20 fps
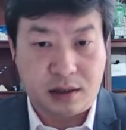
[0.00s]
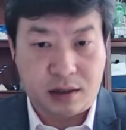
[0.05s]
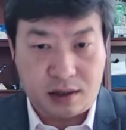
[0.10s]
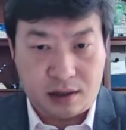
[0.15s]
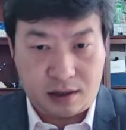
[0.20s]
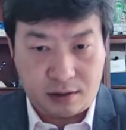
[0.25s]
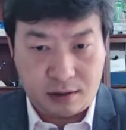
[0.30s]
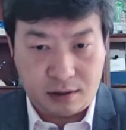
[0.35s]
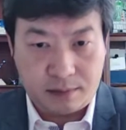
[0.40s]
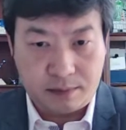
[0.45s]

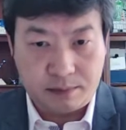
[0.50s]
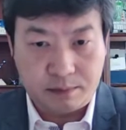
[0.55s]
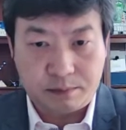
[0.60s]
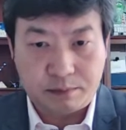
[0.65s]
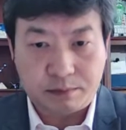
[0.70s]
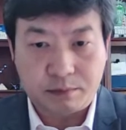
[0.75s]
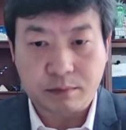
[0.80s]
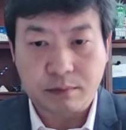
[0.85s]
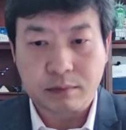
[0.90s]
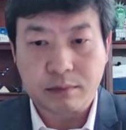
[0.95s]
there,
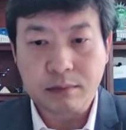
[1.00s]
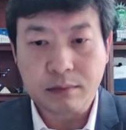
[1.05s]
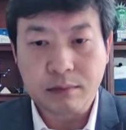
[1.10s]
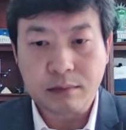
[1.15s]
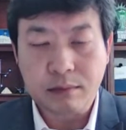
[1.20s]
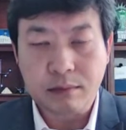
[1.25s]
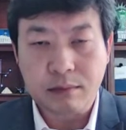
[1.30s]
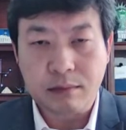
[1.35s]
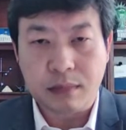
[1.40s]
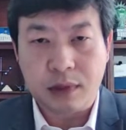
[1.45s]

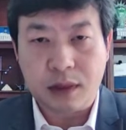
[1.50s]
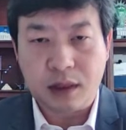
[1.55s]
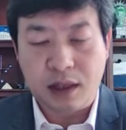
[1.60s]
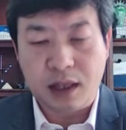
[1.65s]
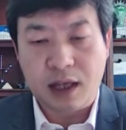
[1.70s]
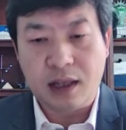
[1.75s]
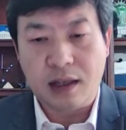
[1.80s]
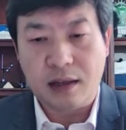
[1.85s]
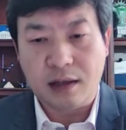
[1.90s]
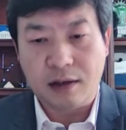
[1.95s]

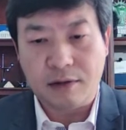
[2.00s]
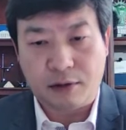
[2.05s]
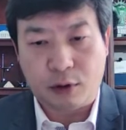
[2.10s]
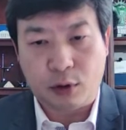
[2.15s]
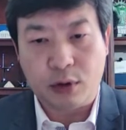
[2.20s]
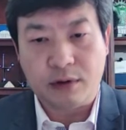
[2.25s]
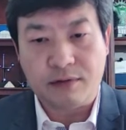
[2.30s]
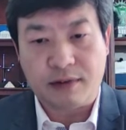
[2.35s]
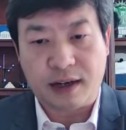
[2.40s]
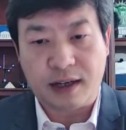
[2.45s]
then the
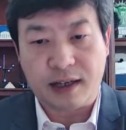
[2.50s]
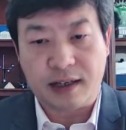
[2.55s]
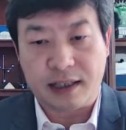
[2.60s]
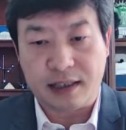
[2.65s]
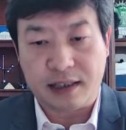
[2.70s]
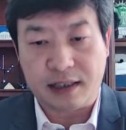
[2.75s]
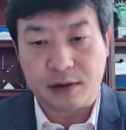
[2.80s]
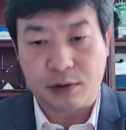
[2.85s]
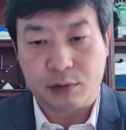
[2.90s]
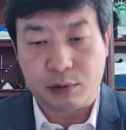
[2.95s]
foreign filing
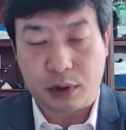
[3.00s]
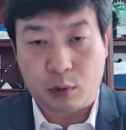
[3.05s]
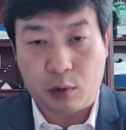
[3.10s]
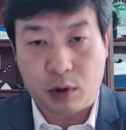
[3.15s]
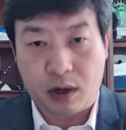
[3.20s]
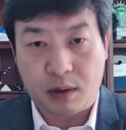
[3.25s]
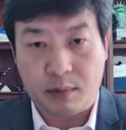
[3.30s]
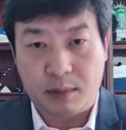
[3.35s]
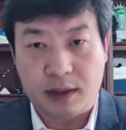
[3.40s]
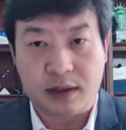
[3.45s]
license
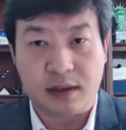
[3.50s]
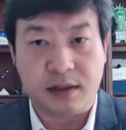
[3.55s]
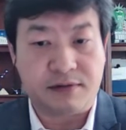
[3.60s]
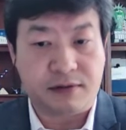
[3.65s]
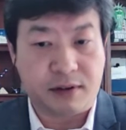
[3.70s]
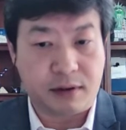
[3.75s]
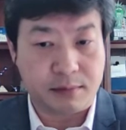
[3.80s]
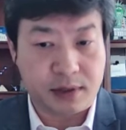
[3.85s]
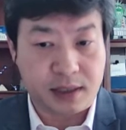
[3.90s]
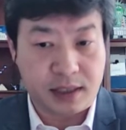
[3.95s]
requirements
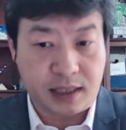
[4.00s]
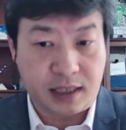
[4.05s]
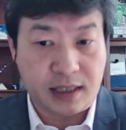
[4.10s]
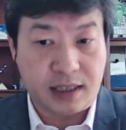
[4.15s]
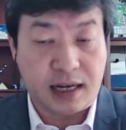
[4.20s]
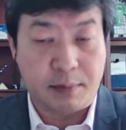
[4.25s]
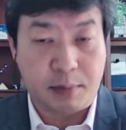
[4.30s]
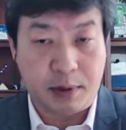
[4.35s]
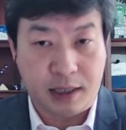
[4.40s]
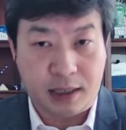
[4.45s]
from
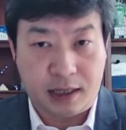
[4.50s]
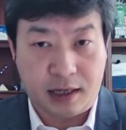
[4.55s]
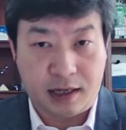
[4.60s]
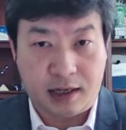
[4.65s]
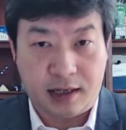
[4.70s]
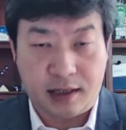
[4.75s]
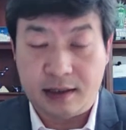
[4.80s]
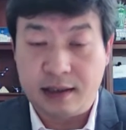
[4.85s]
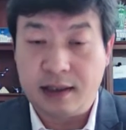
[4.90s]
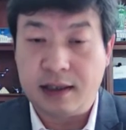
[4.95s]

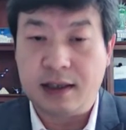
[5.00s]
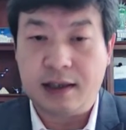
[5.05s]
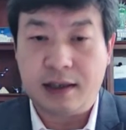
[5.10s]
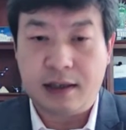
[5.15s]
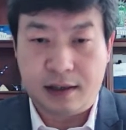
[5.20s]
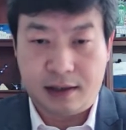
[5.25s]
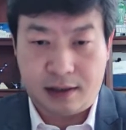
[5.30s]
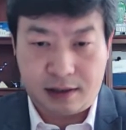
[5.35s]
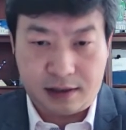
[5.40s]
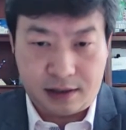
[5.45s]
CNIPA
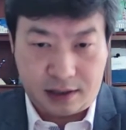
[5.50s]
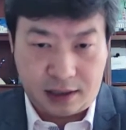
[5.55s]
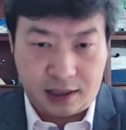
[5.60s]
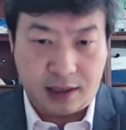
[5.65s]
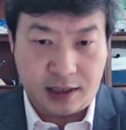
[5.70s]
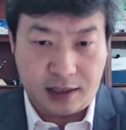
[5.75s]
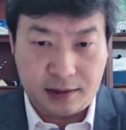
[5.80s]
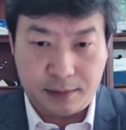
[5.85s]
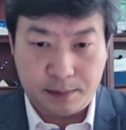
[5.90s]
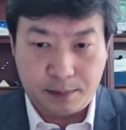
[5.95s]
is
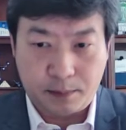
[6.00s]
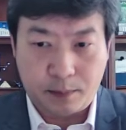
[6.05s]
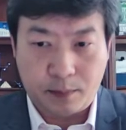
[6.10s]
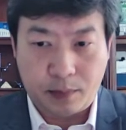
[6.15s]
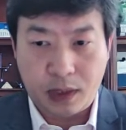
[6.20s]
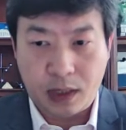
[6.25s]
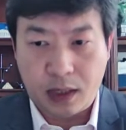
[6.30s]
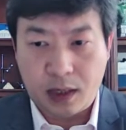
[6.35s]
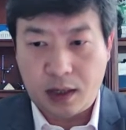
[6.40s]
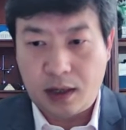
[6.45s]
needed.
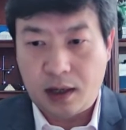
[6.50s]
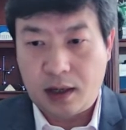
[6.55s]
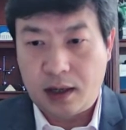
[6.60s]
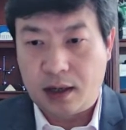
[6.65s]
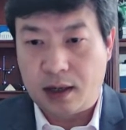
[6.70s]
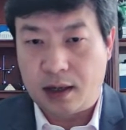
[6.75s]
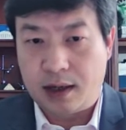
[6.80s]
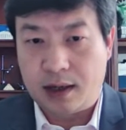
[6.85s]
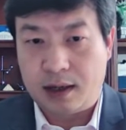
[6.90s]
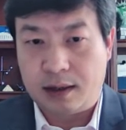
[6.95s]

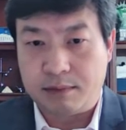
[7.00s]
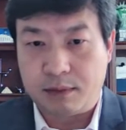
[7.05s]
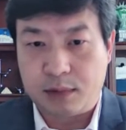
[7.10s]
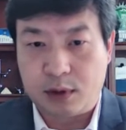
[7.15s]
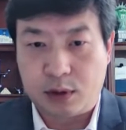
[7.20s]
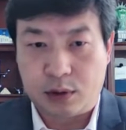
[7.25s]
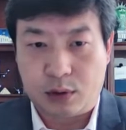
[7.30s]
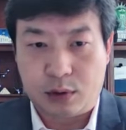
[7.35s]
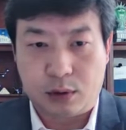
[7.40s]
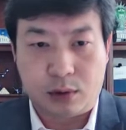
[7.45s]

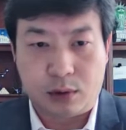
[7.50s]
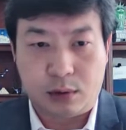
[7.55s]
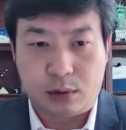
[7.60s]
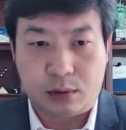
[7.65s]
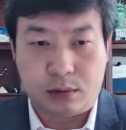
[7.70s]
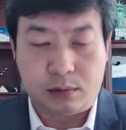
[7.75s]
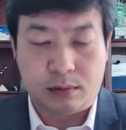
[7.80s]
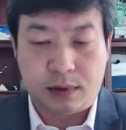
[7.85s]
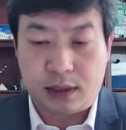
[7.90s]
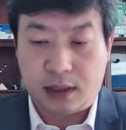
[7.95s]

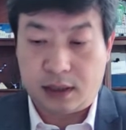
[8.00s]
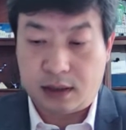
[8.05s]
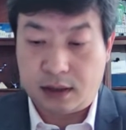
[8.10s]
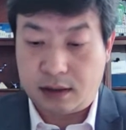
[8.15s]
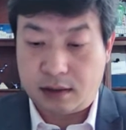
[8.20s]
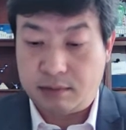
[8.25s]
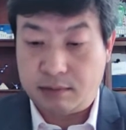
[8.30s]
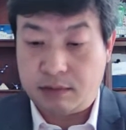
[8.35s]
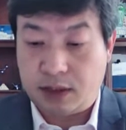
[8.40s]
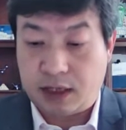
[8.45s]
So
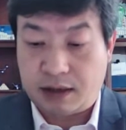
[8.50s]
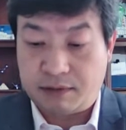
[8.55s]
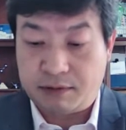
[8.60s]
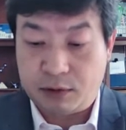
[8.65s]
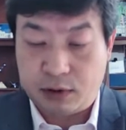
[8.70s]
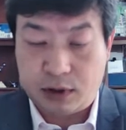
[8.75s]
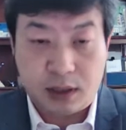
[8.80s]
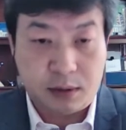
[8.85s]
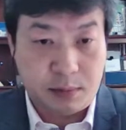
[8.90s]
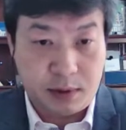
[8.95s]
you have
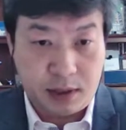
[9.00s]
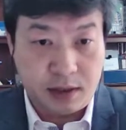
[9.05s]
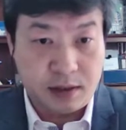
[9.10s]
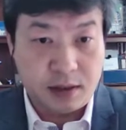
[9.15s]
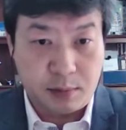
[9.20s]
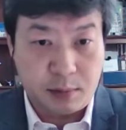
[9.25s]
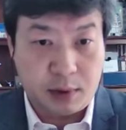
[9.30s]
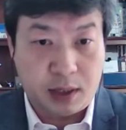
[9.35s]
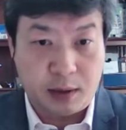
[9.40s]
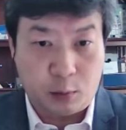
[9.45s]
to keep this
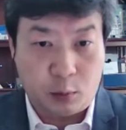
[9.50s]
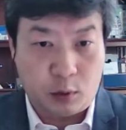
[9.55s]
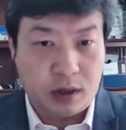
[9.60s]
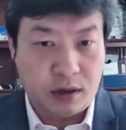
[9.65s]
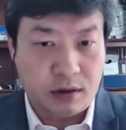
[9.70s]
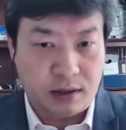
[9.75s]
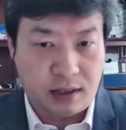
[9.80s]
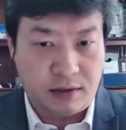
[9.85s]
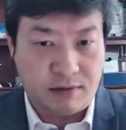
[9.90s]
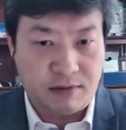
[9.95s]
in mind.
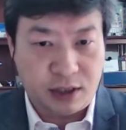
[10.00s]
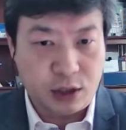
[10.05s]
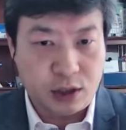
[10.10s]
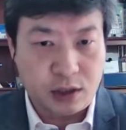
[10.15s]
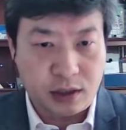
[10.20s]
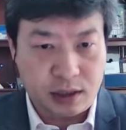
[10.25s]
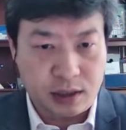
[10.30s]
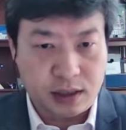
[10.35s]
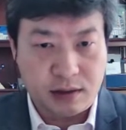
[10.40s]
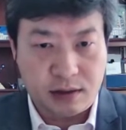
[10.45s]
Where the
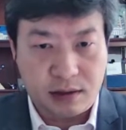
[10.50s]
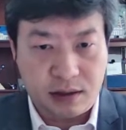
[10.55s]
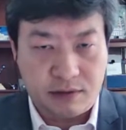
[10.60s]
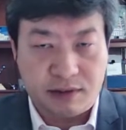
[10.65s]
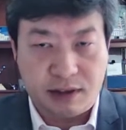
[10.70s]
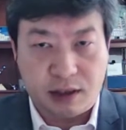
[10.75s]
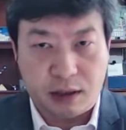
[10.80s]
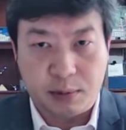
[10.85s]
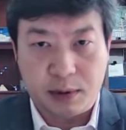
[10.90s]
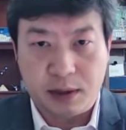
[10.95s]
invention is
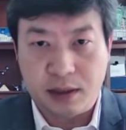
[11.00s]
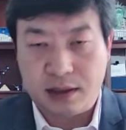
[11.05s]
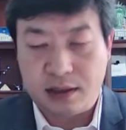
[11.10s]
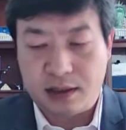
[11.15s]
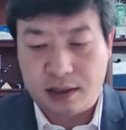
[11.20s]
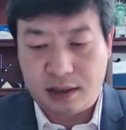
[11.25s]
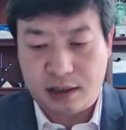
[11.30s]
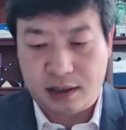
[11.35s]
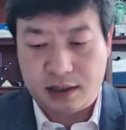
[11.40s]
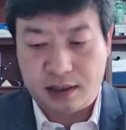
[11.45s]
developed
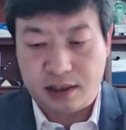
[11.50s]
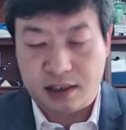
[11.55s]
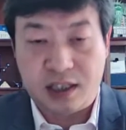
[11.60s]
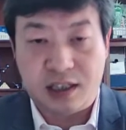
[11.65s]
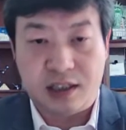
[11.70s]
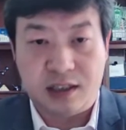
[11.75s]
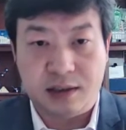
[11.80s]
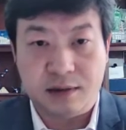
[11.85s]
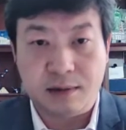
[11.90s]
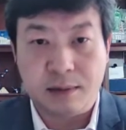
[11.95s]
is the
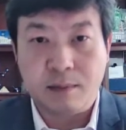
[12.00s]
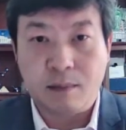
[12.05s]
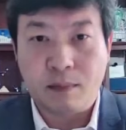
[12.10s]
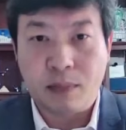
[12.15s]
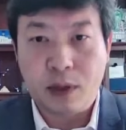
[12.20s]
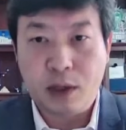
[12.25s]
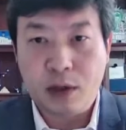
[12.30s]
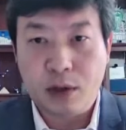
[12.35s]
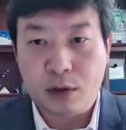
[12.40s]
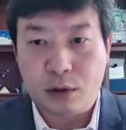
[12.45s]
key
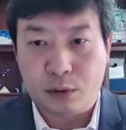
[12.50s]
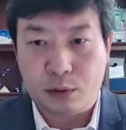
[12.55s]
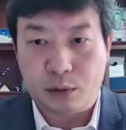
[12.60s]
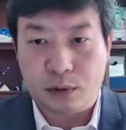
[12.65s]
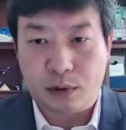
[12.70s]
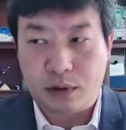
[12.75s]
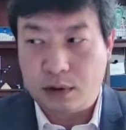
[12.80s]
to